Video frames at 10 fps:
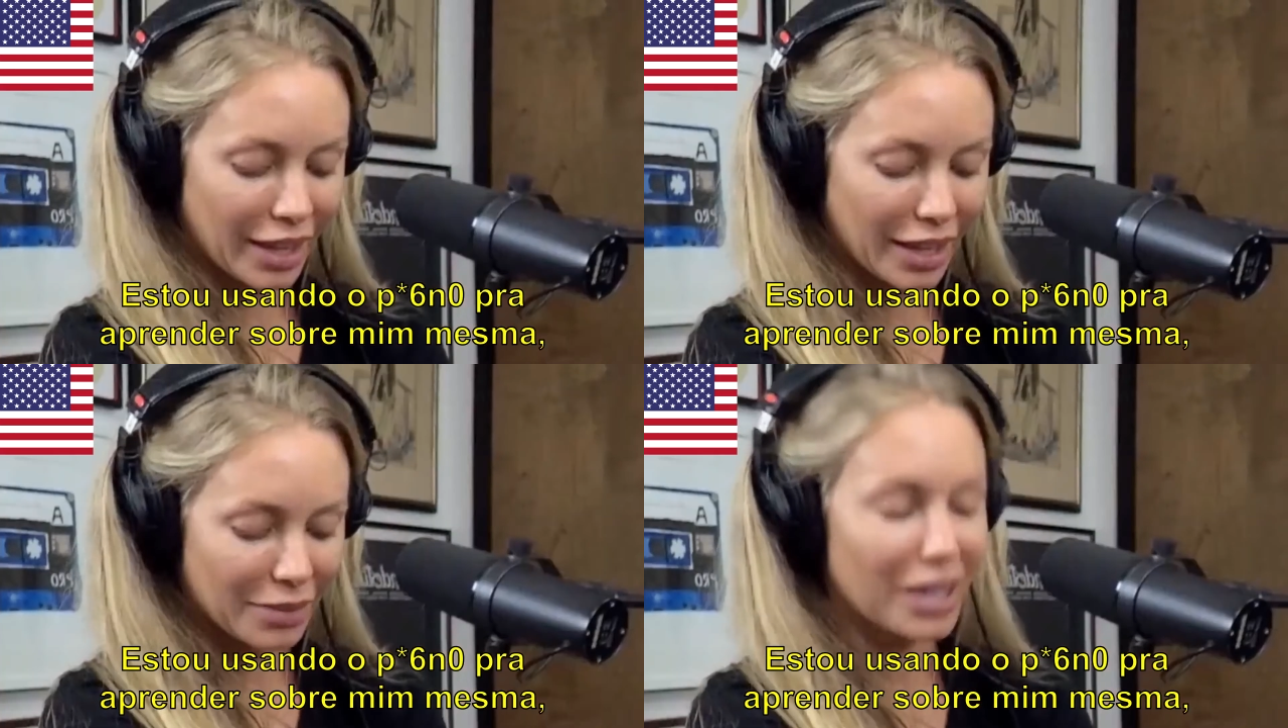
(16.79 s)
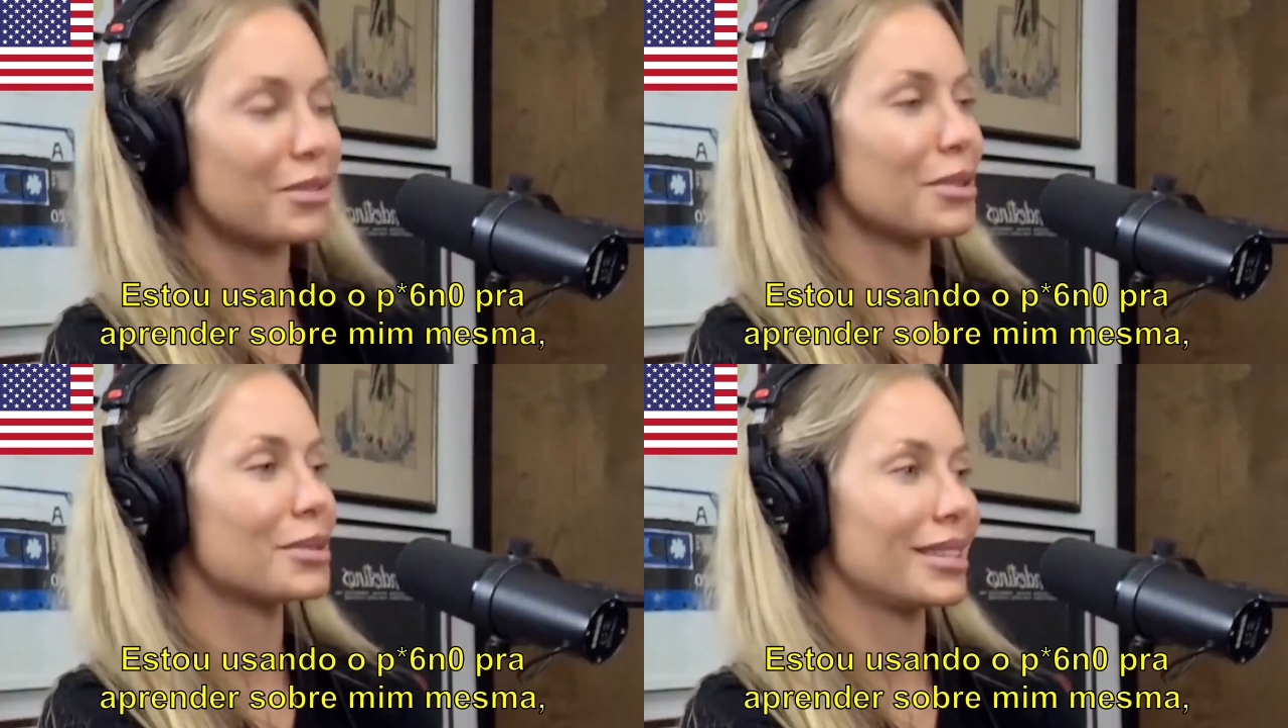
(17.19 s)
I'm kind
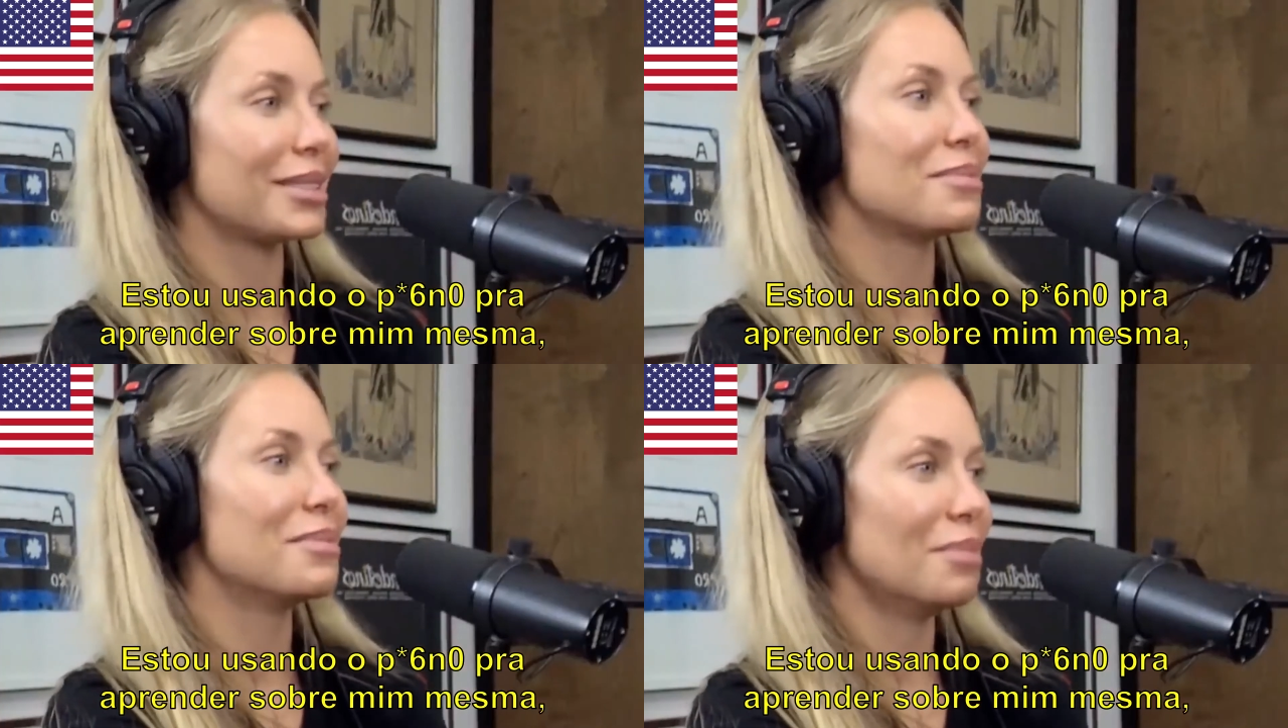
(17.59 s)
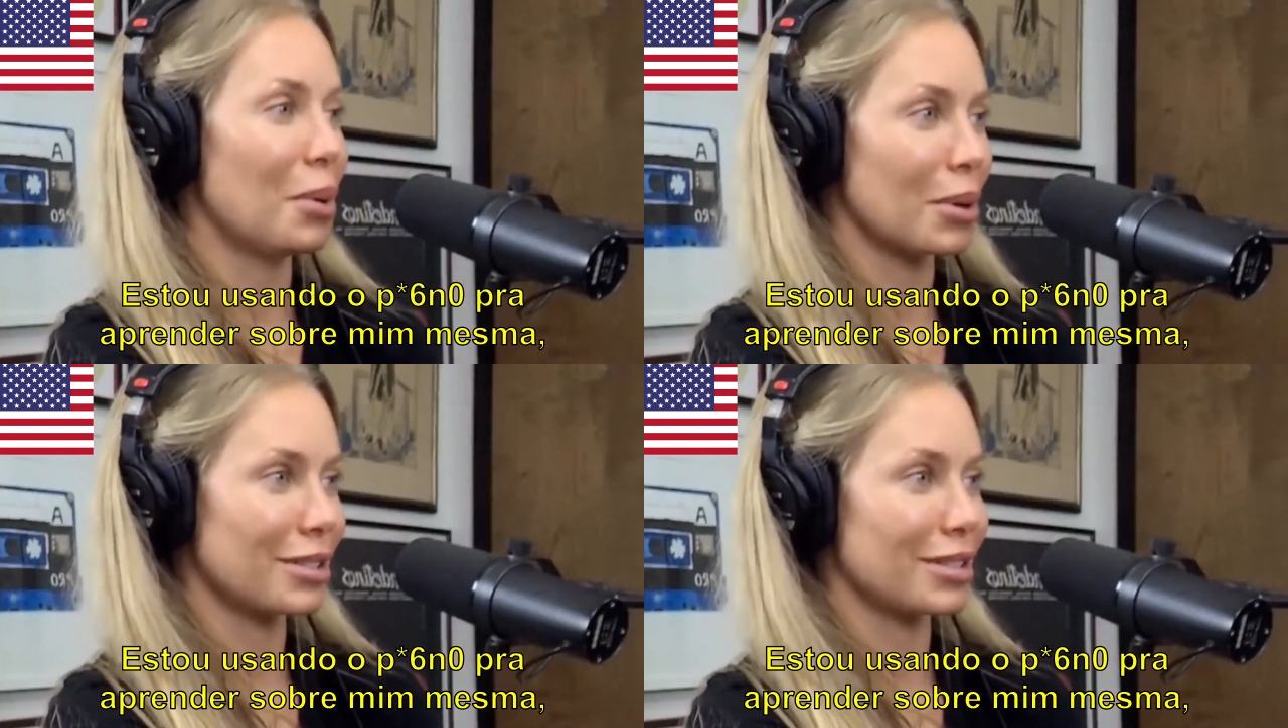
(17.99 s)
of using
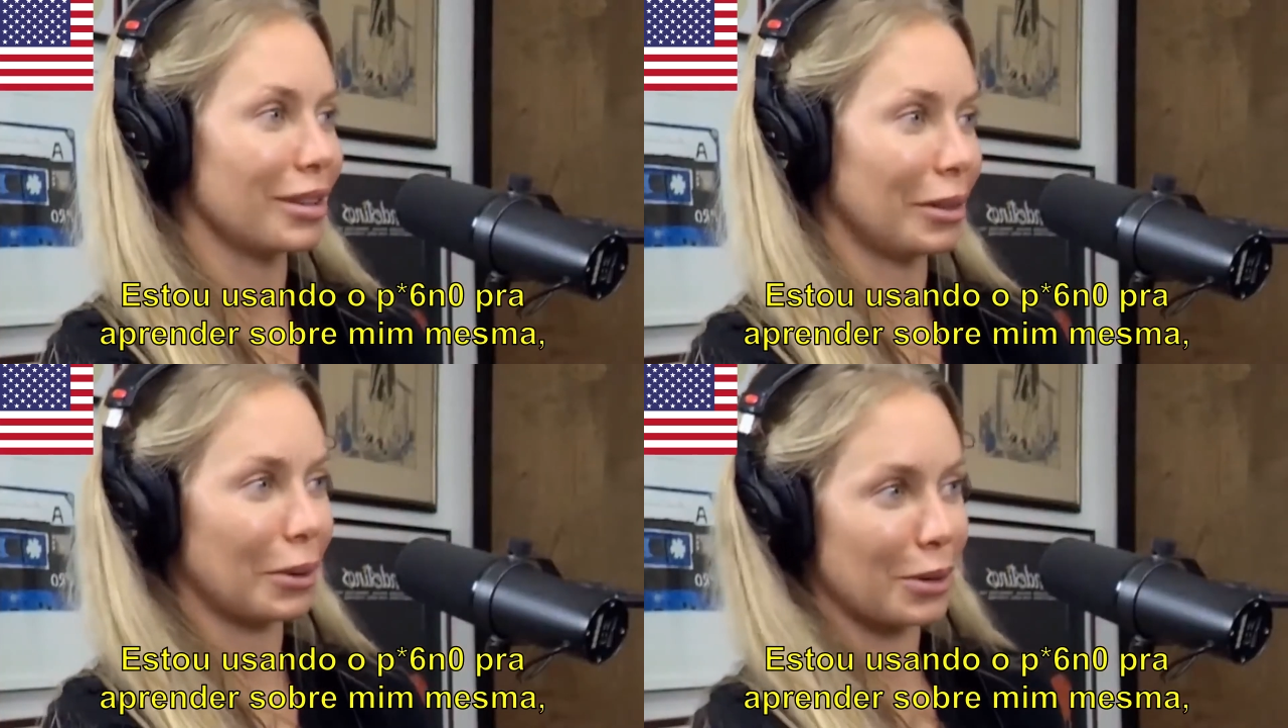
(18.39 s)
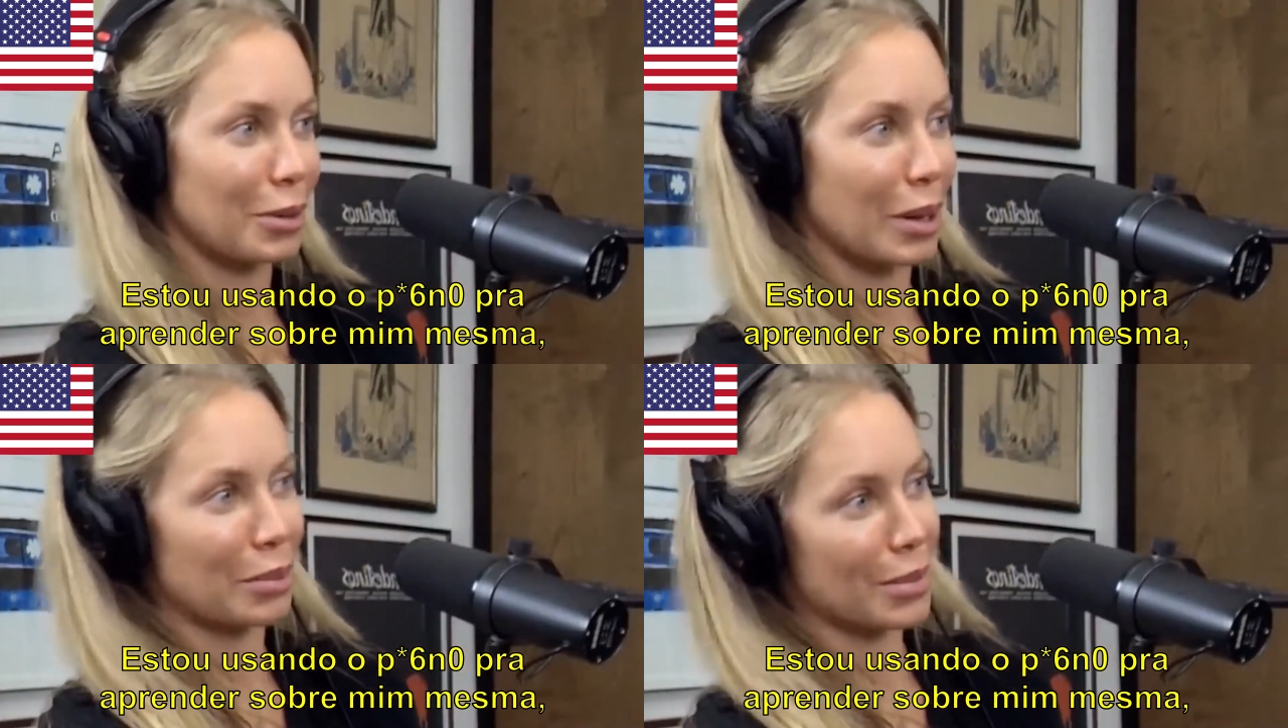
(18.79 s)
to
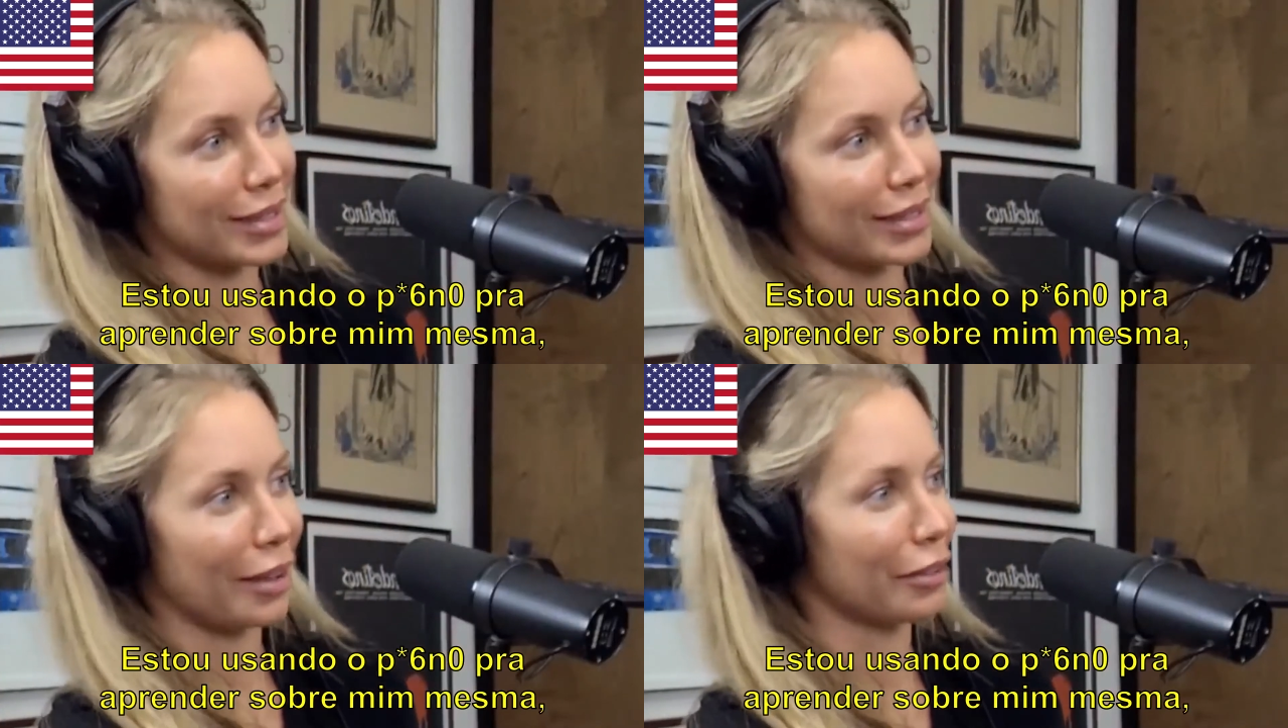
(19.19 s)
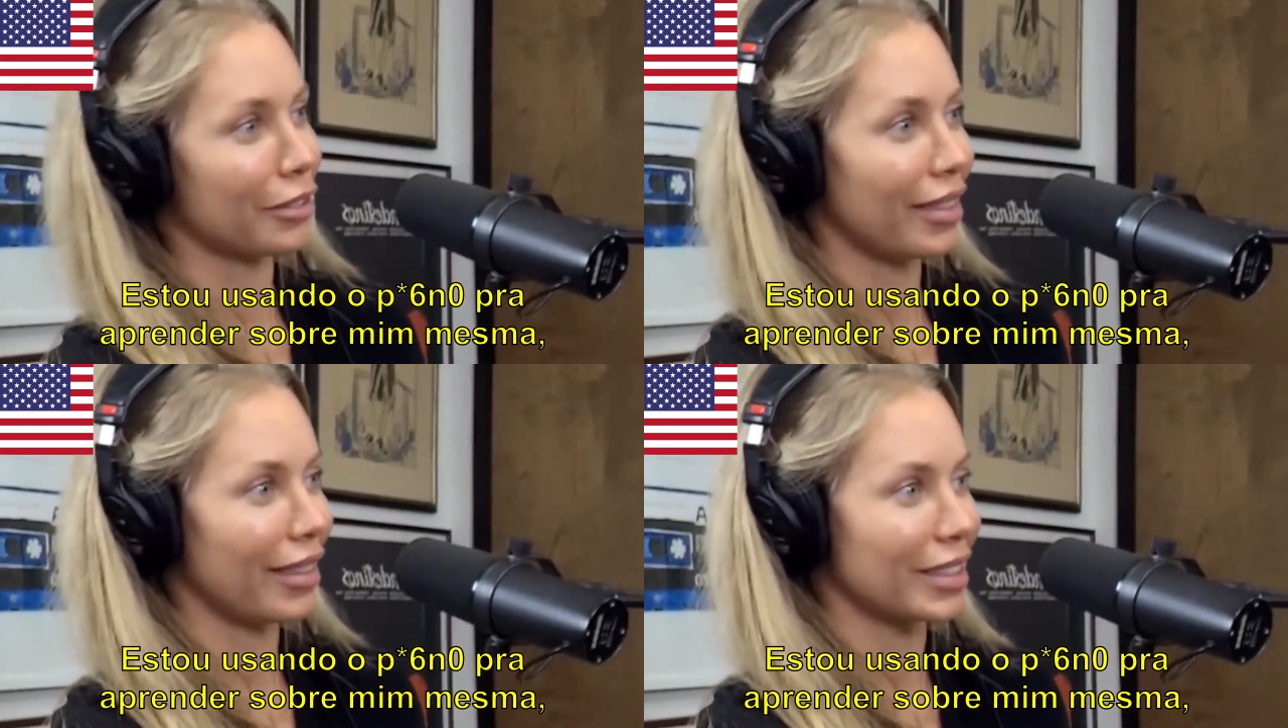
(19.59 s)
learn about
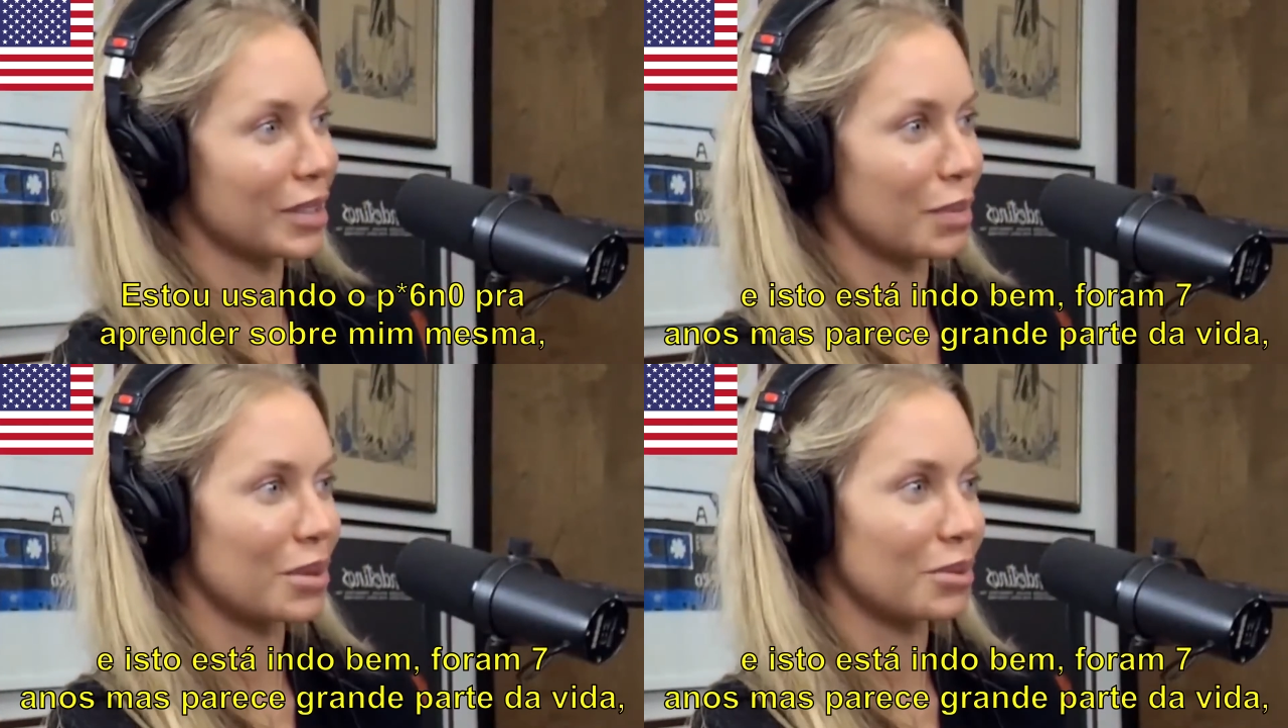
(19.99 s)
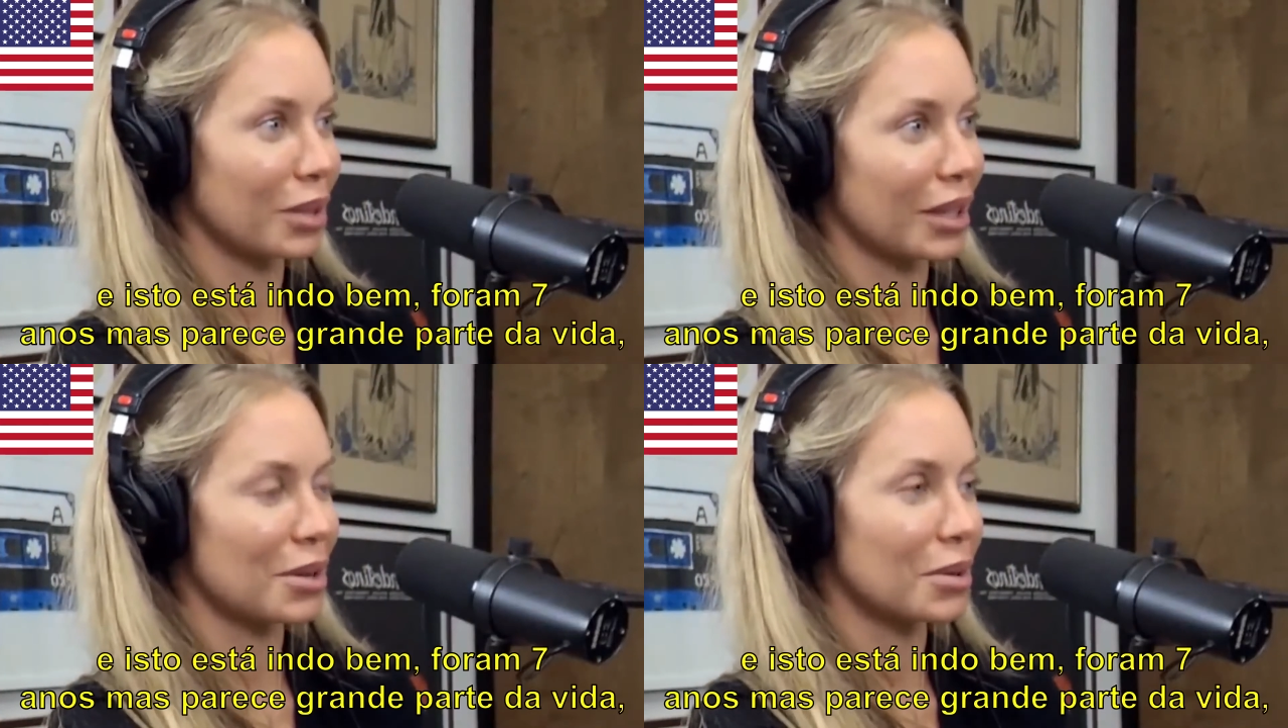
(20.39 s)
myself, and that's been
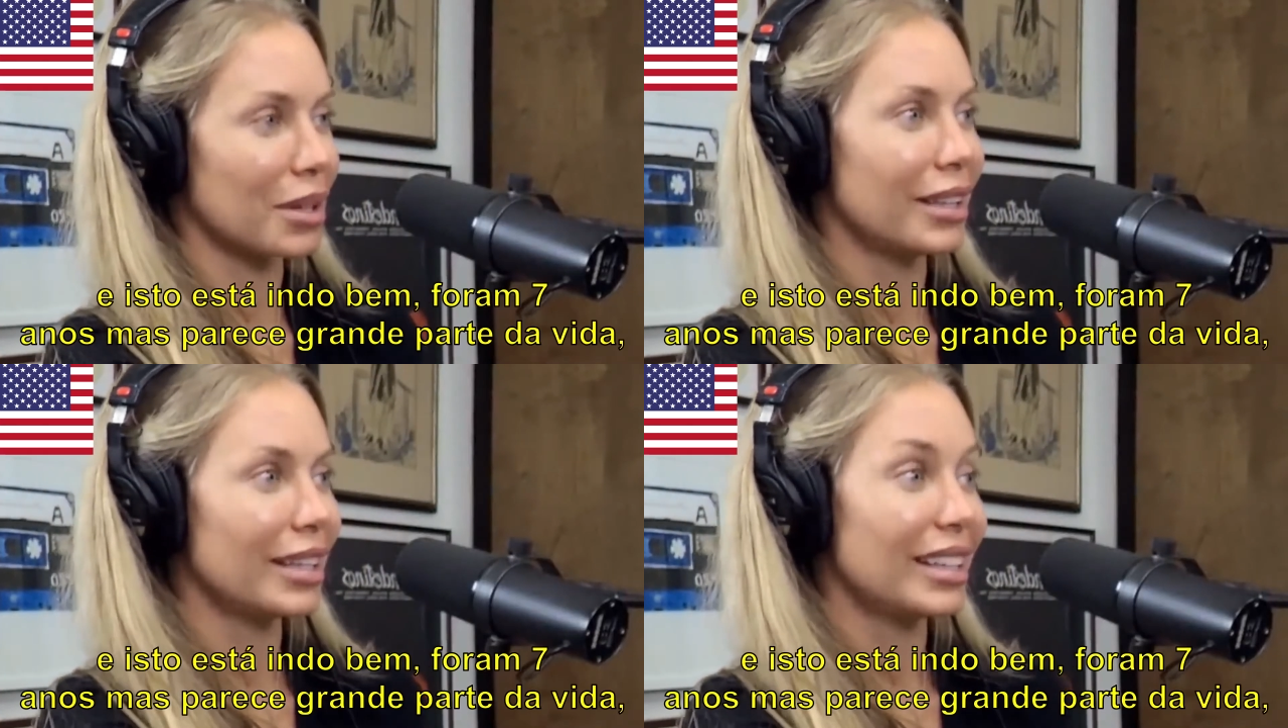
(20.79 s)
really cool.